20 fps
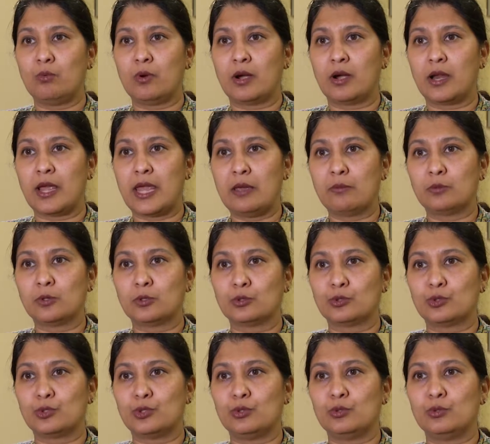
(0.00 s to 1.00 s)
were able
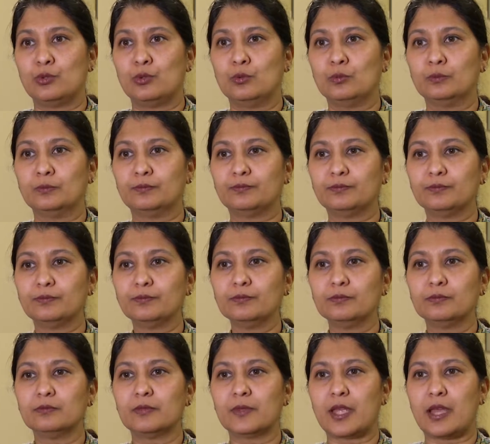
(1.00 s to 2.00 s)
to
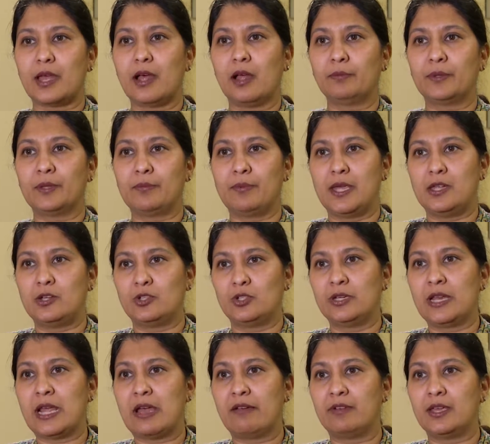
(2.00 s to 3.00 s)
help the
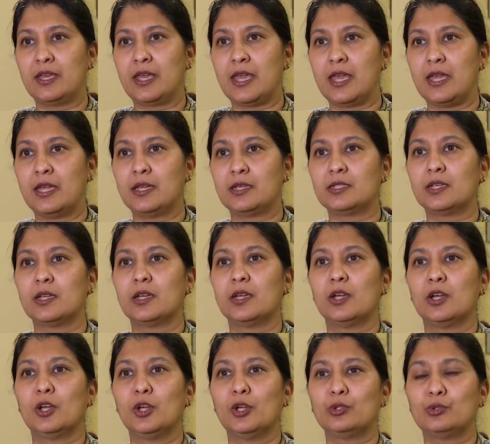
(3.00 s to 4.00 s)
patient navigate
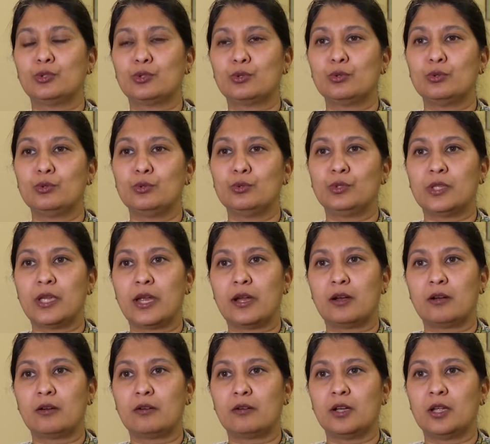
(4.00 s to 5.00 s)
through
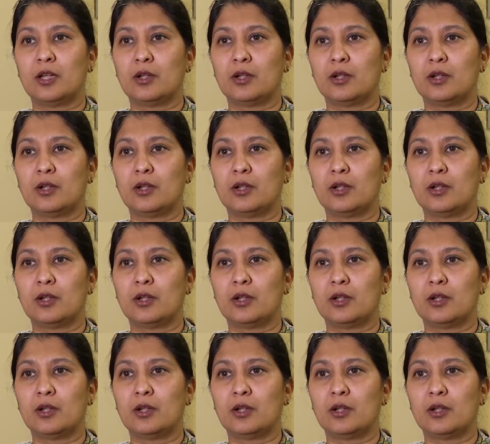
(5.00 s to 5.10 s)
their